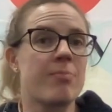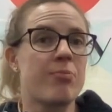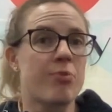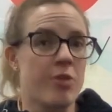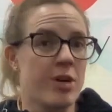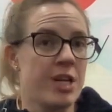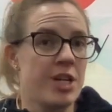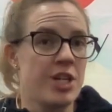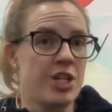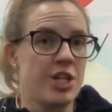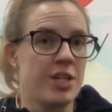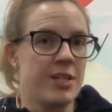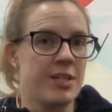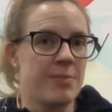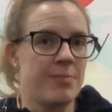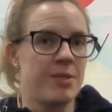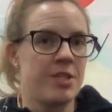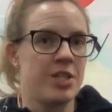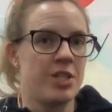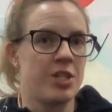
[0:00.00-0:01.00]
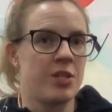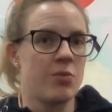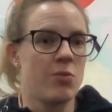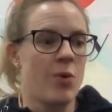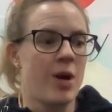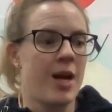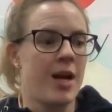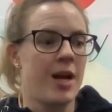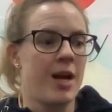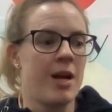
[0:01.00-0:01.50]
bridge is a position
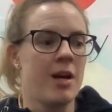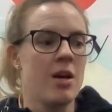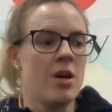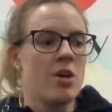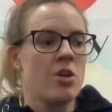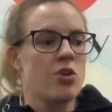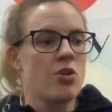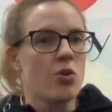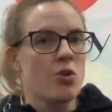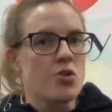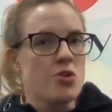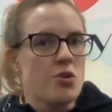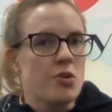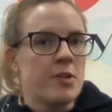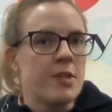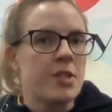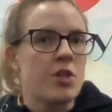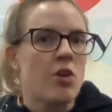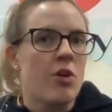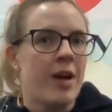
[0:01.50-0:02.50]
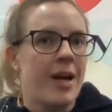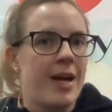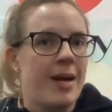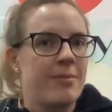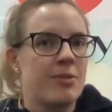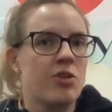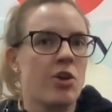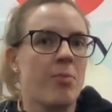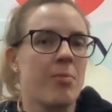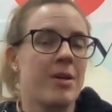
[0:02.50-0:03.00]
where you're using your
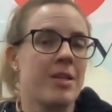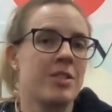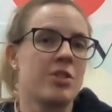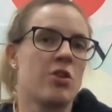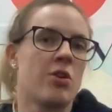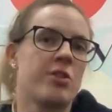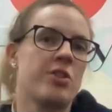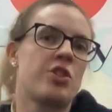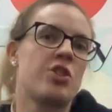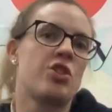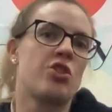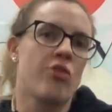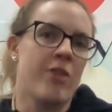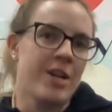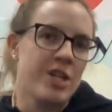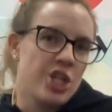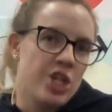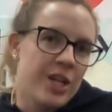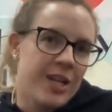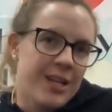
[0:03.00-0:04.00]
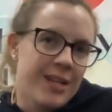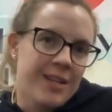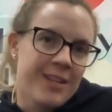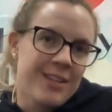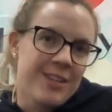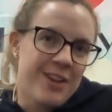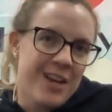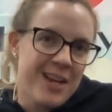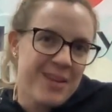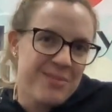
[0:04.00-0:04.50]
hamstring, but it's not stretching
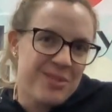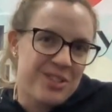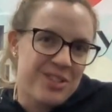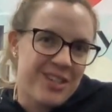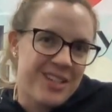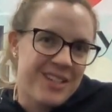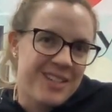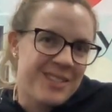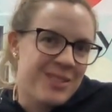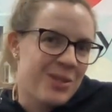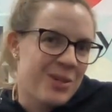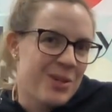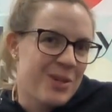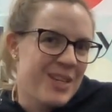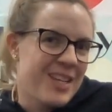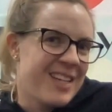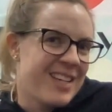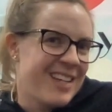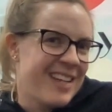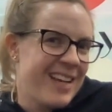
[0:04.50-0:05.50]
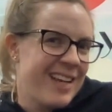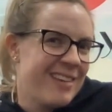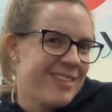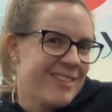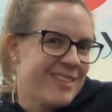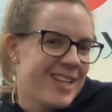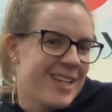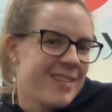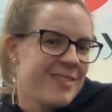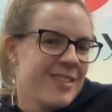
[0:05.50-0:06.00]
your hamstring, so it can handle
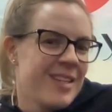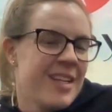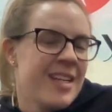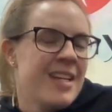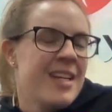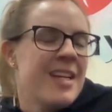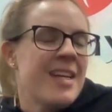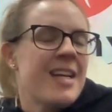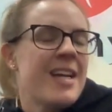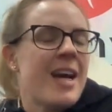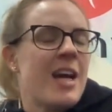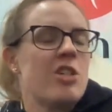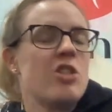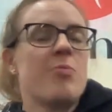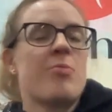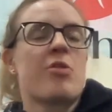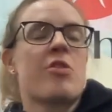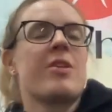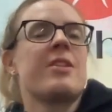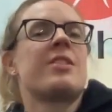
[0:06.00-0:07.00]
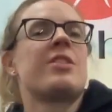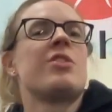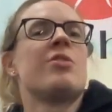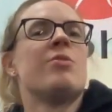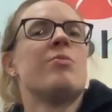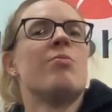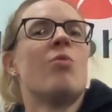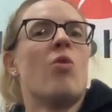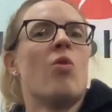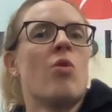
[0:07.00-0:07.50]
that. And you progress to
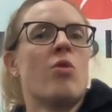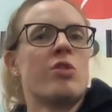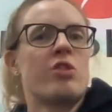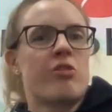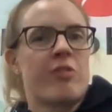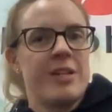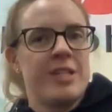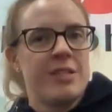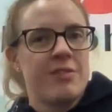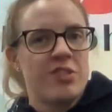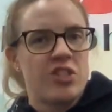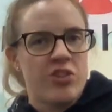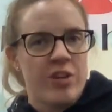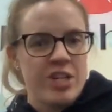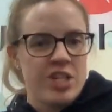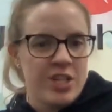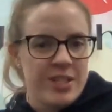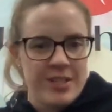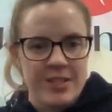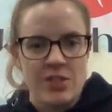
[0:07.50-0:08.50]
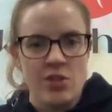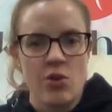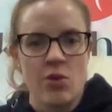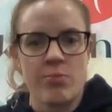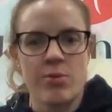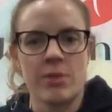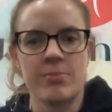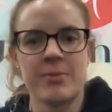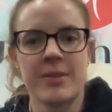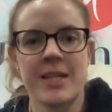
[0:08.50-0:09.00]
more degrees of stretch as your
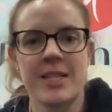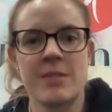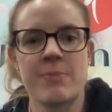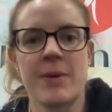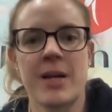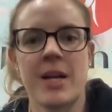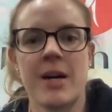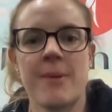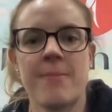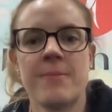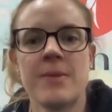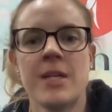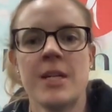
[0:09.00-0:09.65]
problem gets better.